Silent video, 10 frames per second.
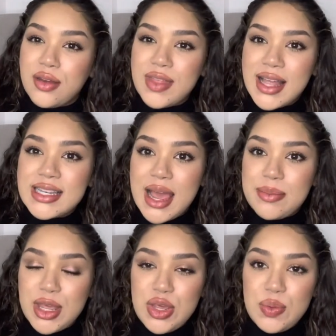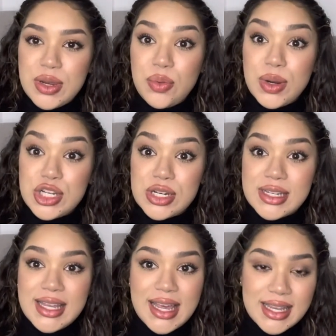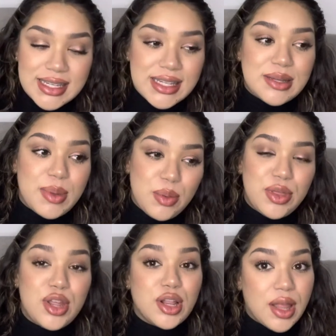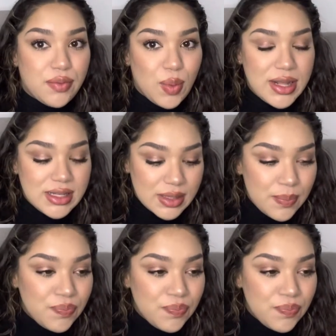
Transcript: of that time that you would originally get to spend with your loved ones.